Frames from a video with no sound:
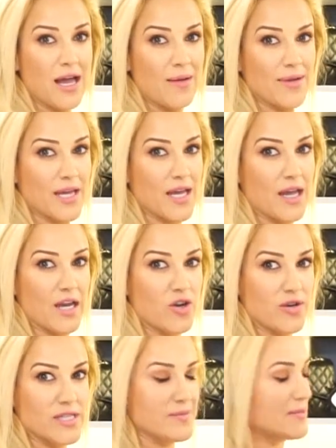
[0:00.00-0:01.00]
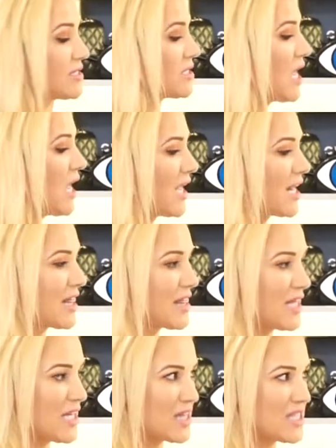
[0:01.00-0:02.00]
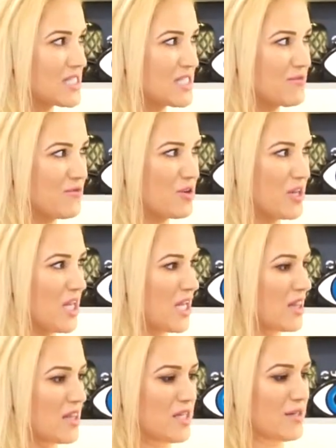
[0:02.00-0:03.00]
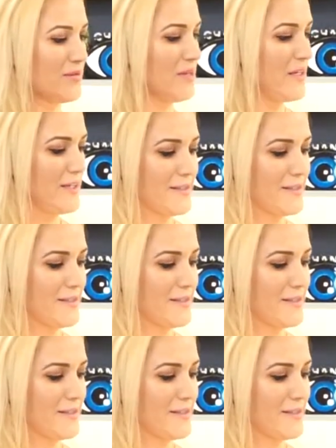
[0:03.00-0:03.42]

Lobby at Christmas. And I think this is for like the,